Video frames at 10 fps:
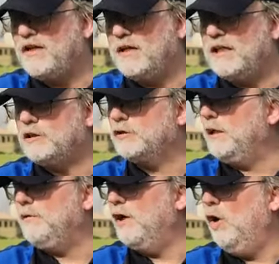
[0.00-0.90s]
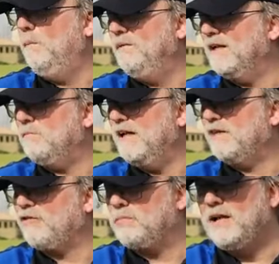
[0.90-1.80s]
naturally, we hope that
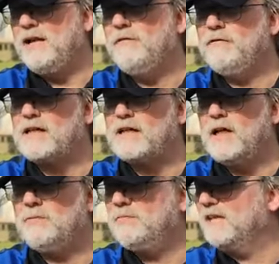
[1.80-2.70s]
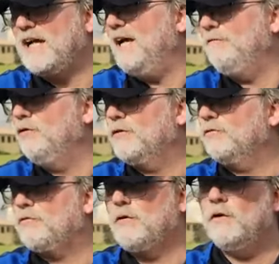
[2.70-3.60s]
players are playing with their clubs, but I have no
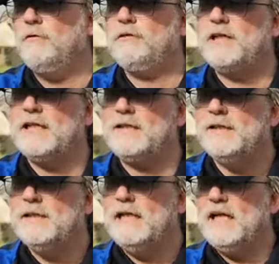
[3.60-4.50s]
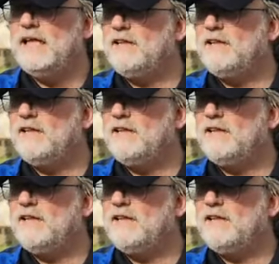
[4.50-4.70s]
control over that. It's